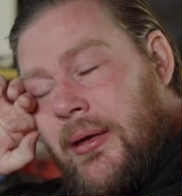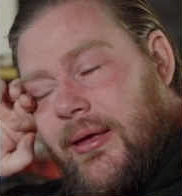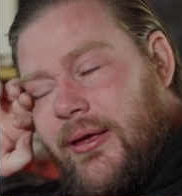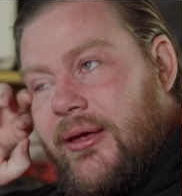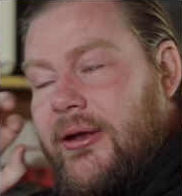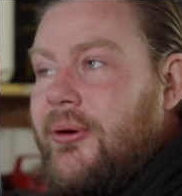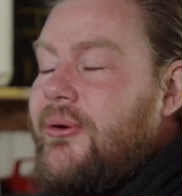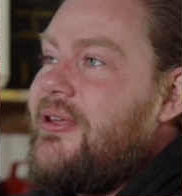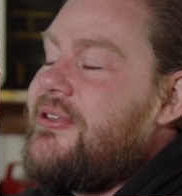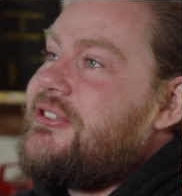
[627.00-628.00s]
You know,
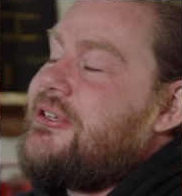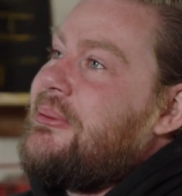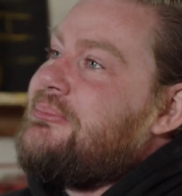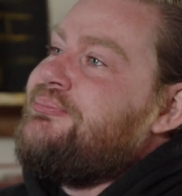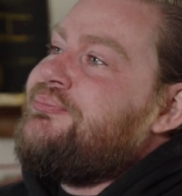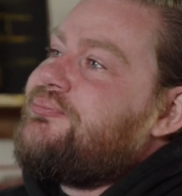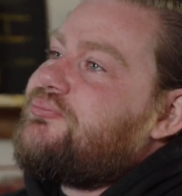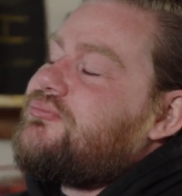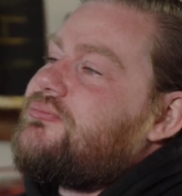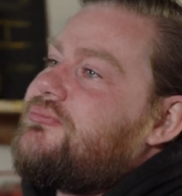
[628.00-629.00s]
it's
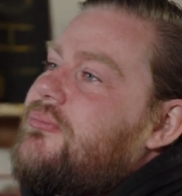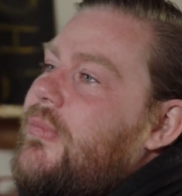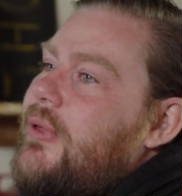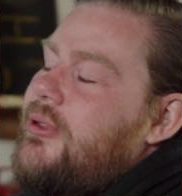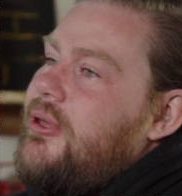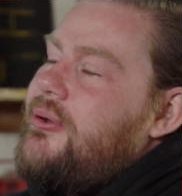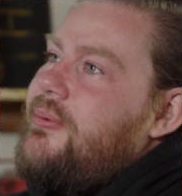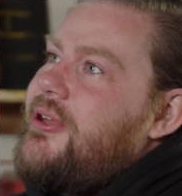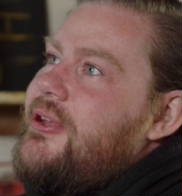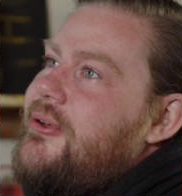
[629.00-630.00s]
the only
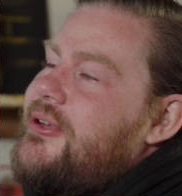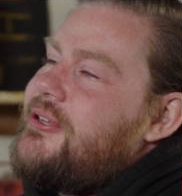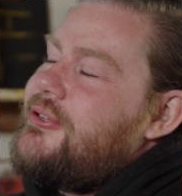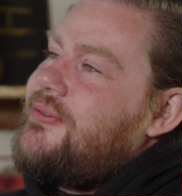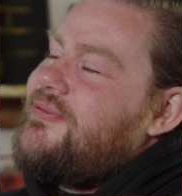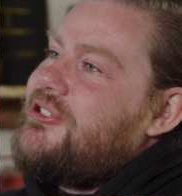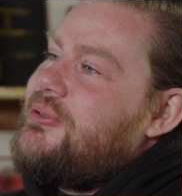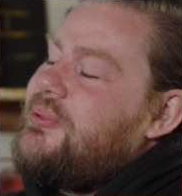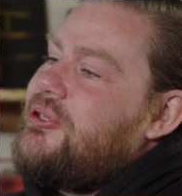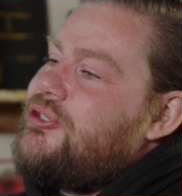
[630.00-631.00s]
way, like,
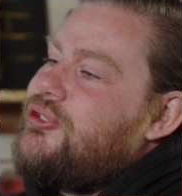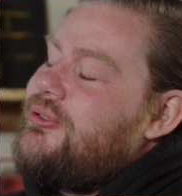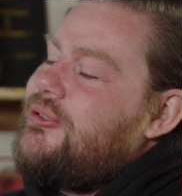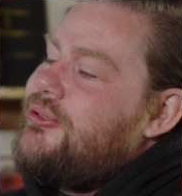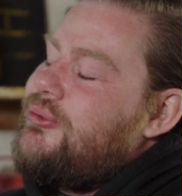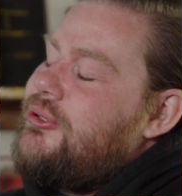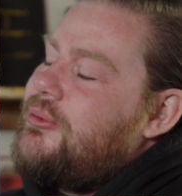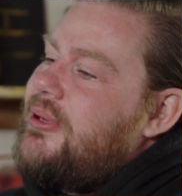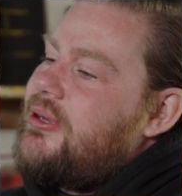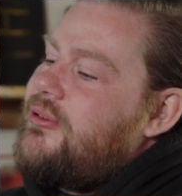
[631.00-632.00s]
obviously, because you look
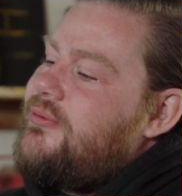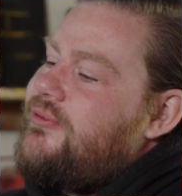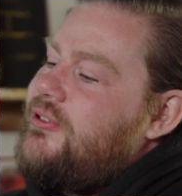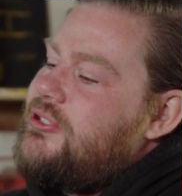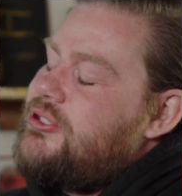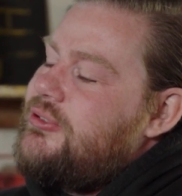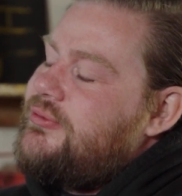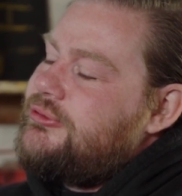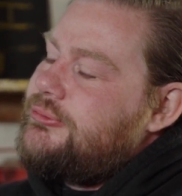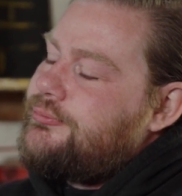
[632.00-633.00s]
back over things and you
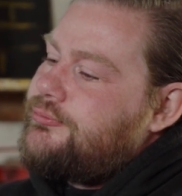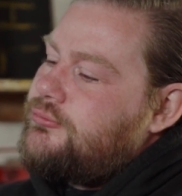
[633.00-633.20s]
think